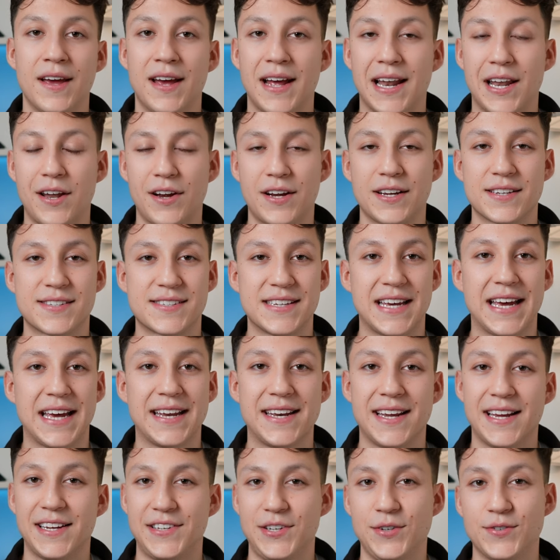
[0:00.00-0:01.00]
Like I said,
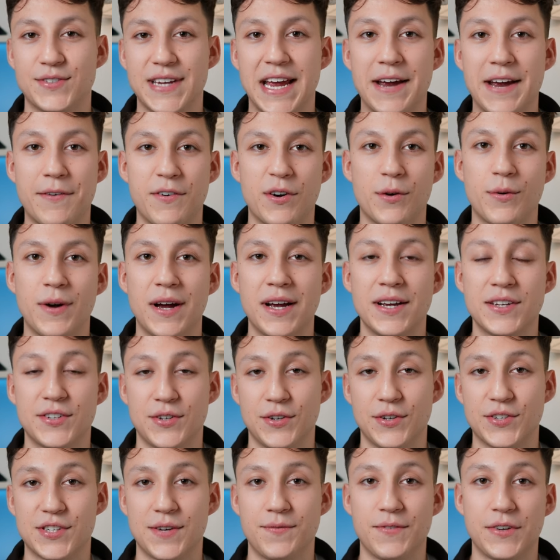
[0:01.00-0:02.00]
it's used everywhere, so
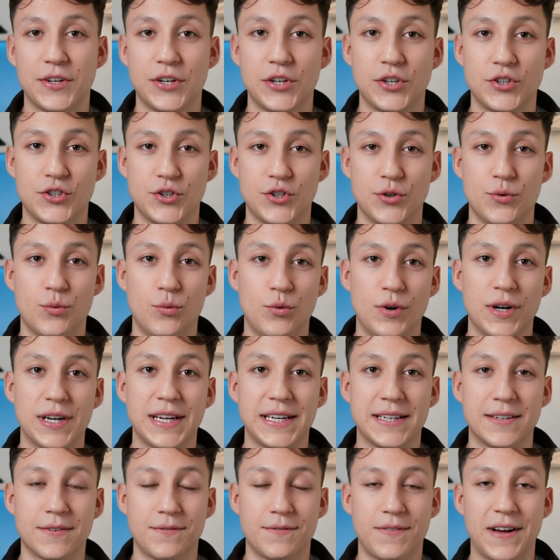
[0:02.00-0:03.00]
it's something you should really
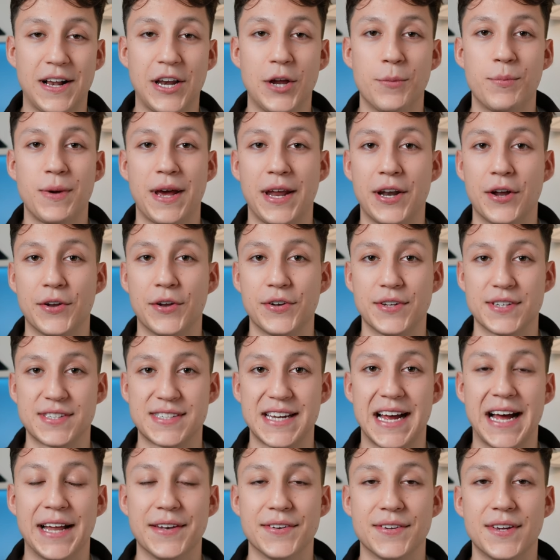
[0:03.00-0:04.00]
develop and
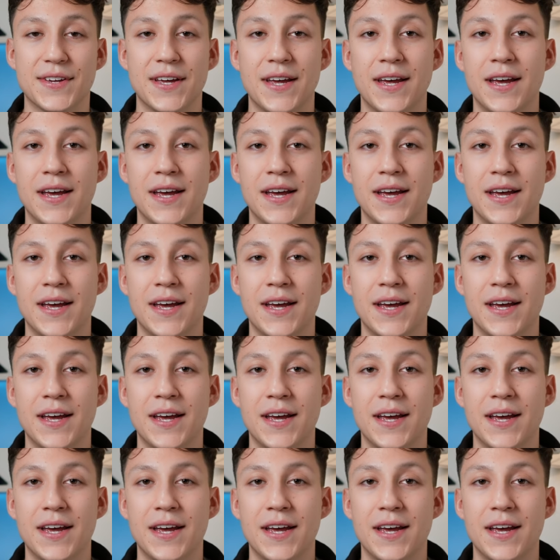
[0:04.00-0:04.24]
understand.